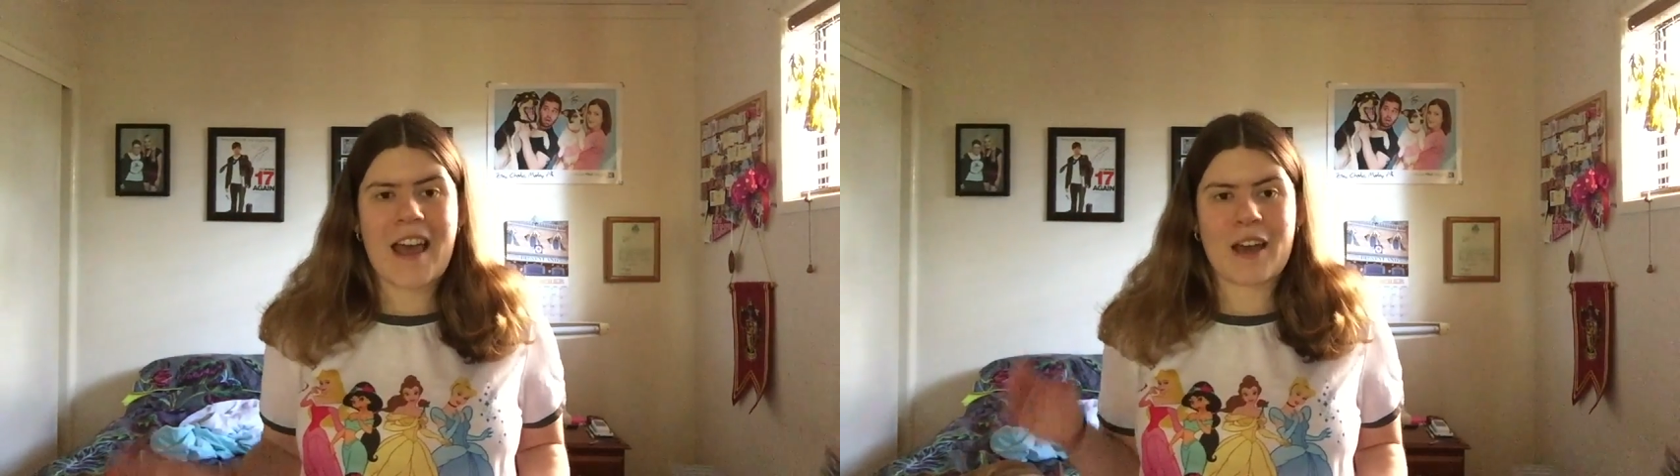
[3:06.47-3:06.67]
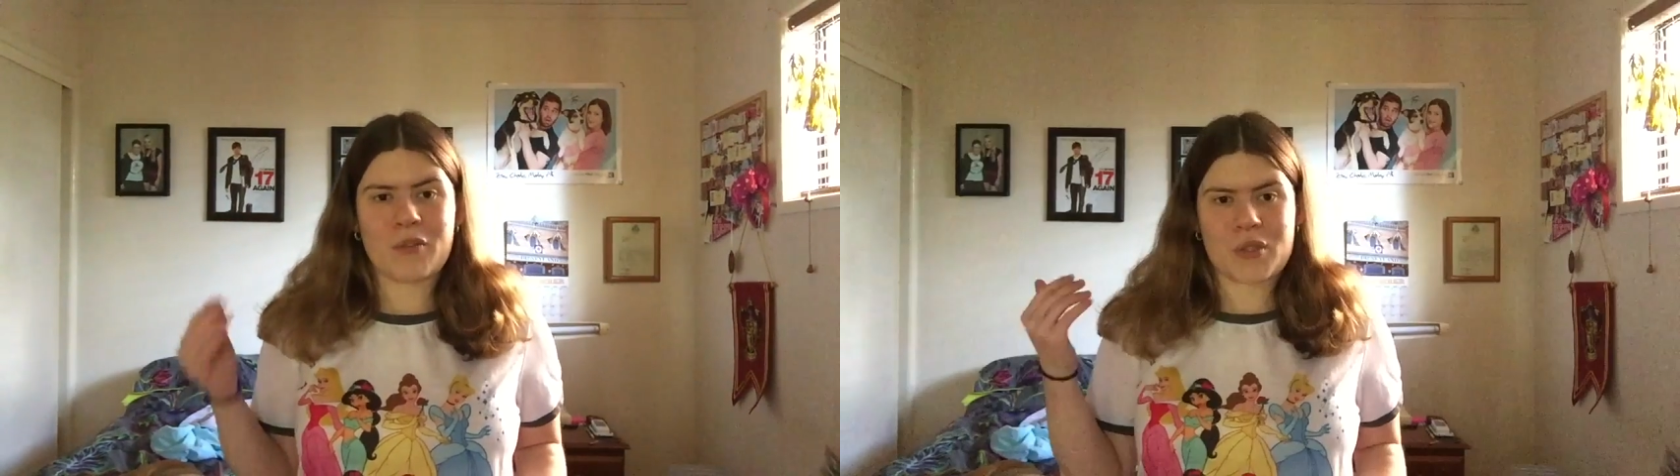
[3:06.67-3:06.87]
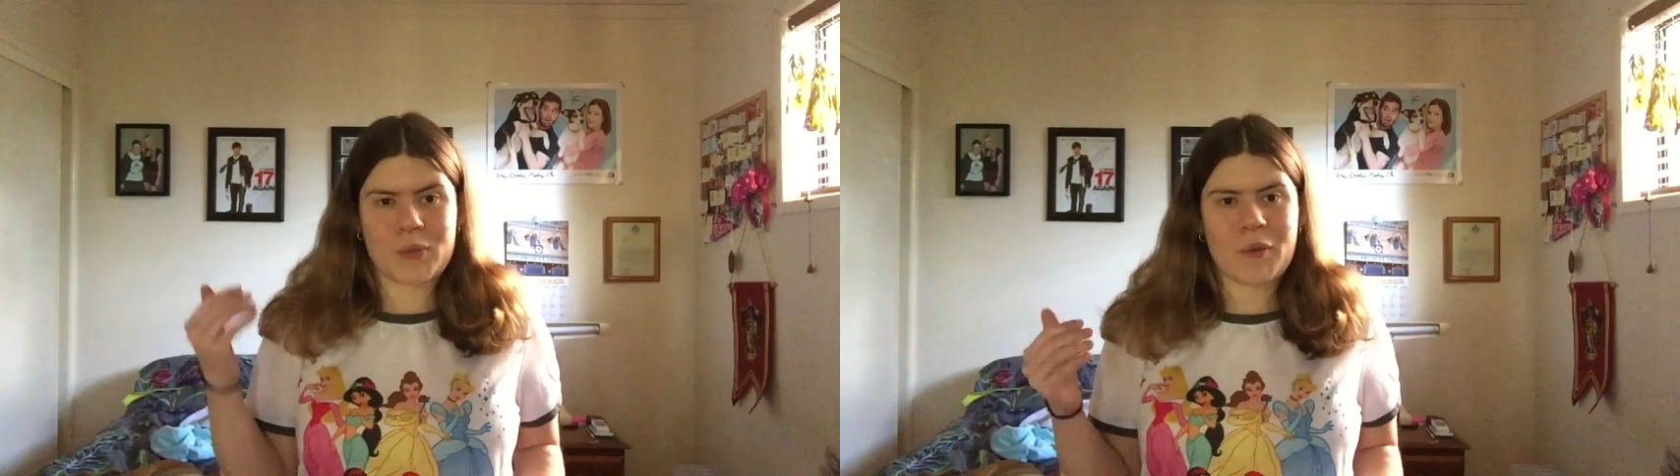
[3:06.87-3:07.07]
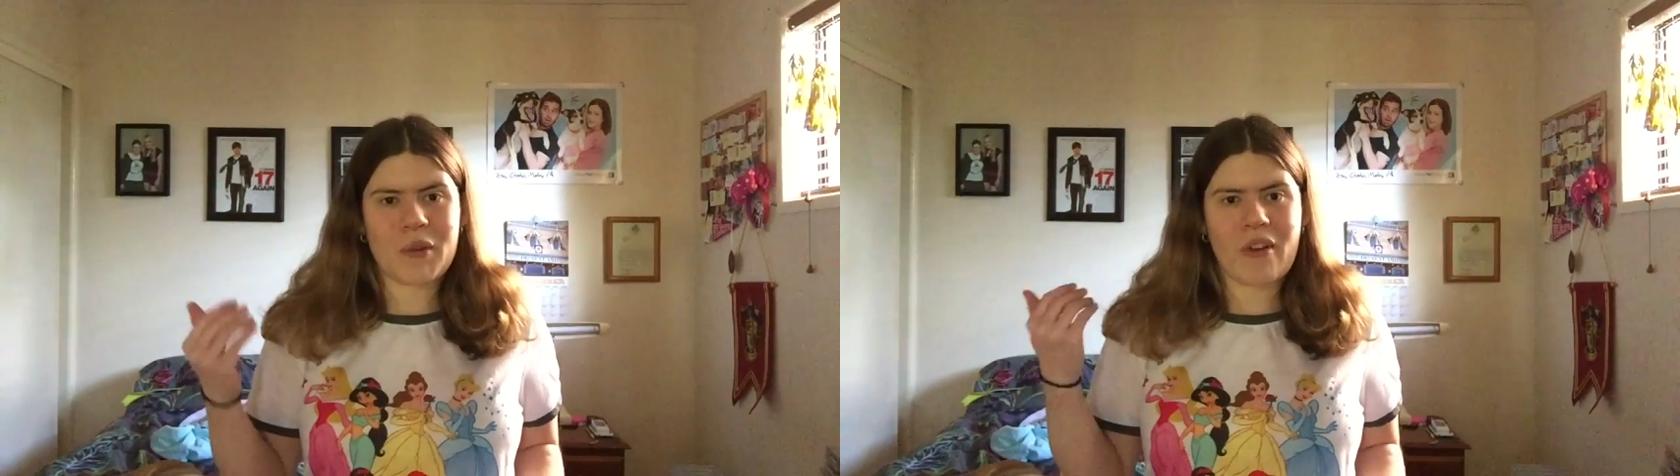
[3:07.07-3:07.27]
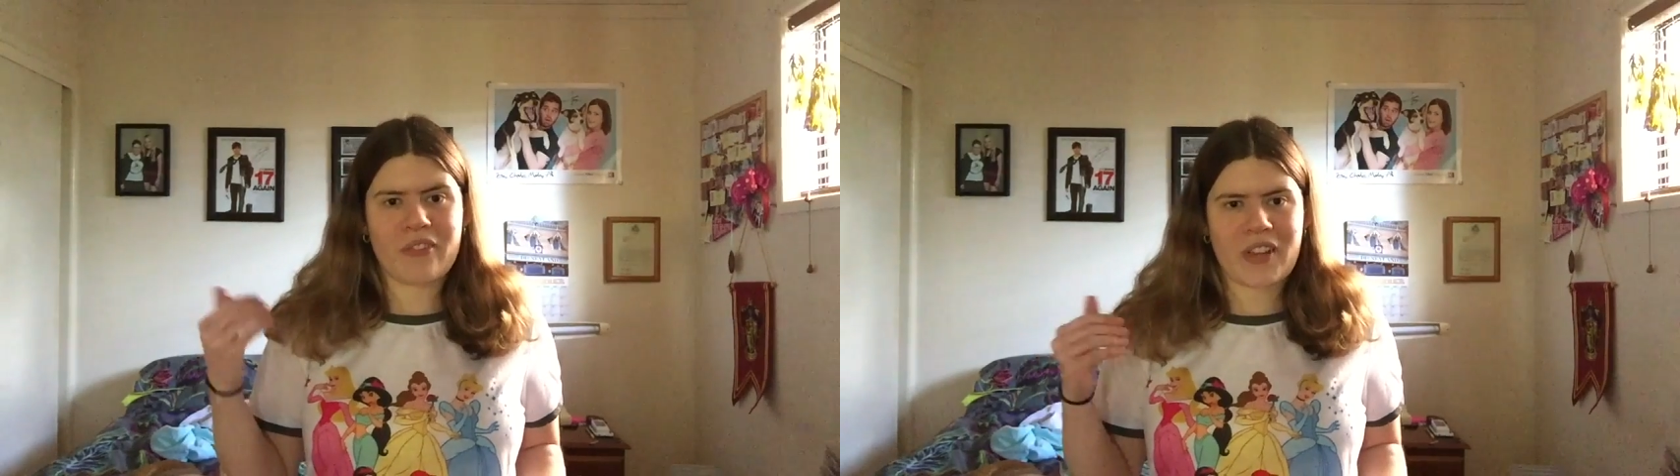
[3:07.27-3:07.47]
And it was when we
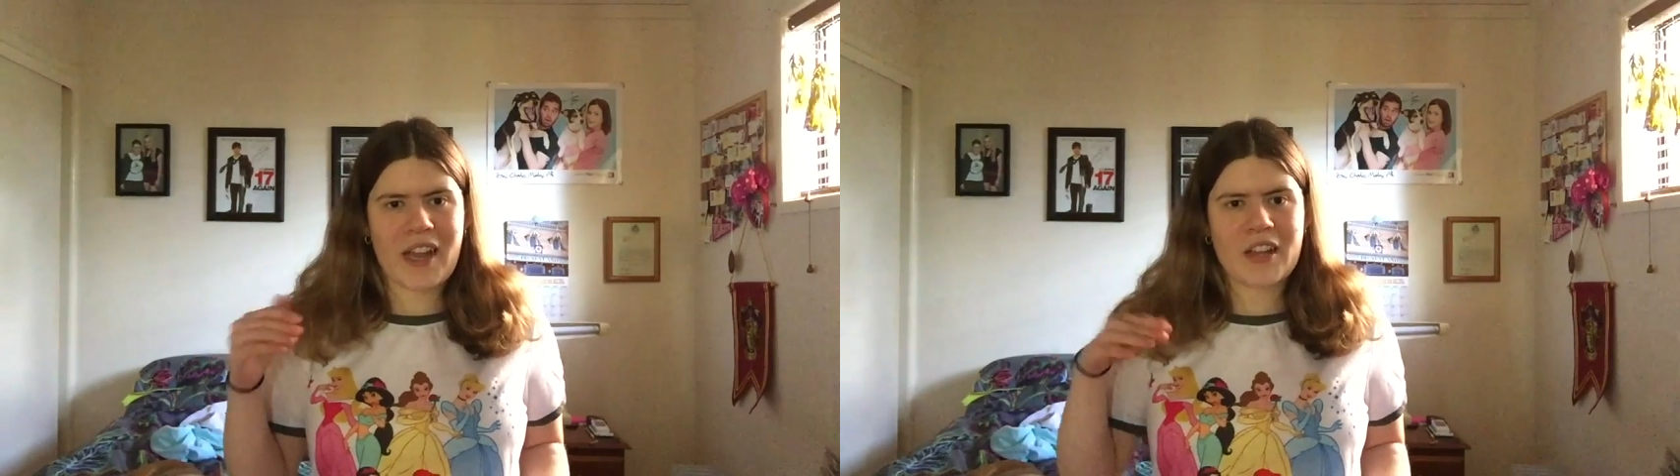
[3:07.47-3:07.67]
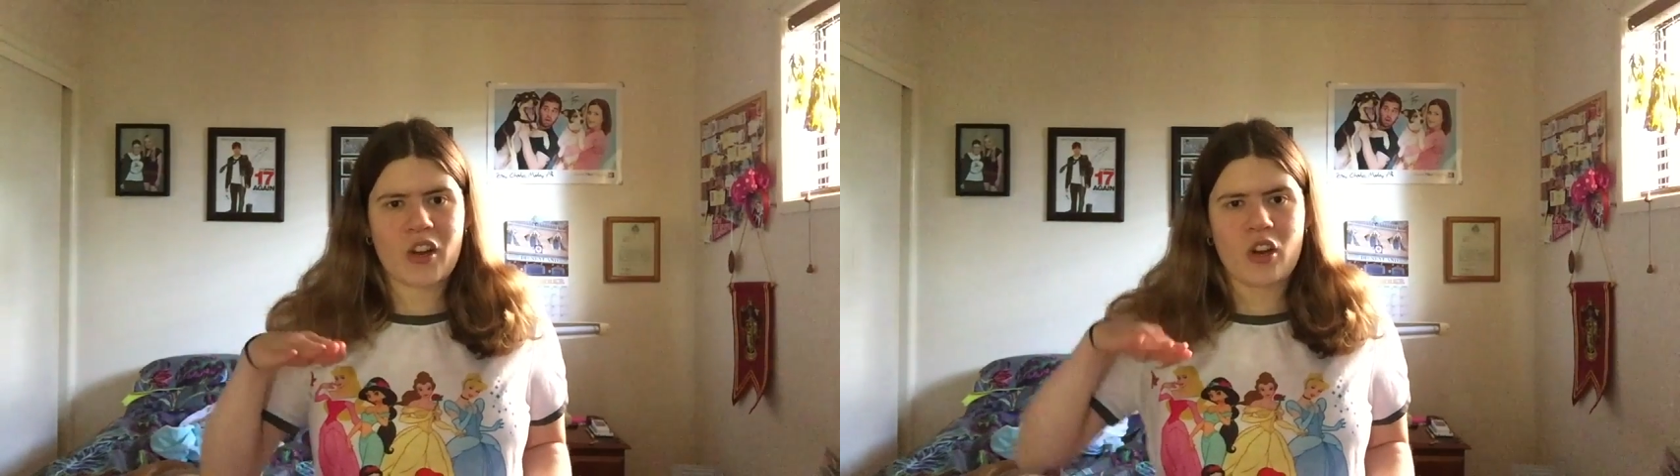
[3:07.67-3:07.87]
were flying